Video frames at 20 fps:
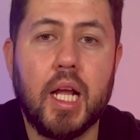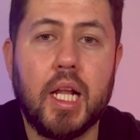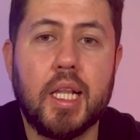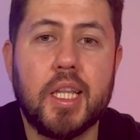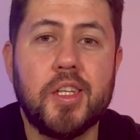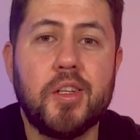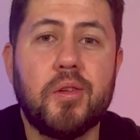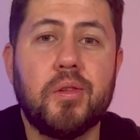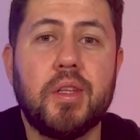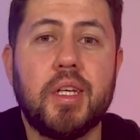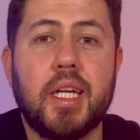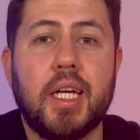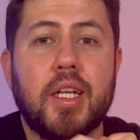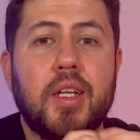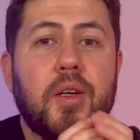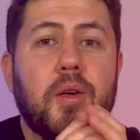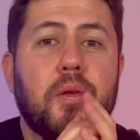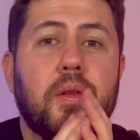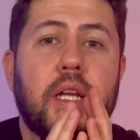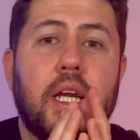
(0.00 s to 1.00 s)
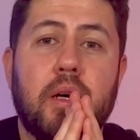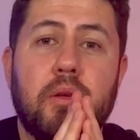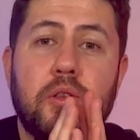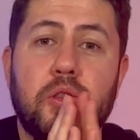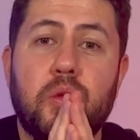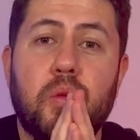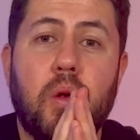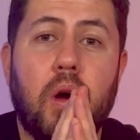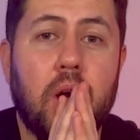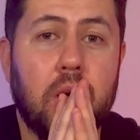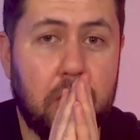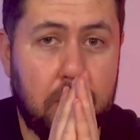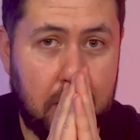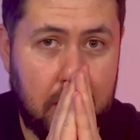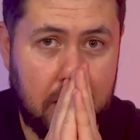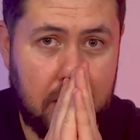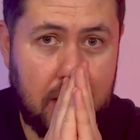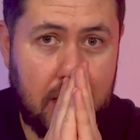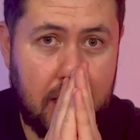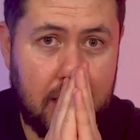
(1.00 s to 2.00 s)
Little did I know that I was wrong
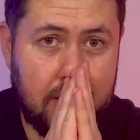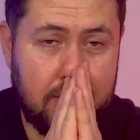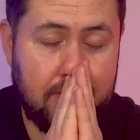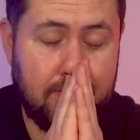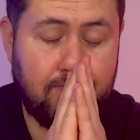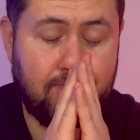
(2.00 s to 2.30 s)
about that.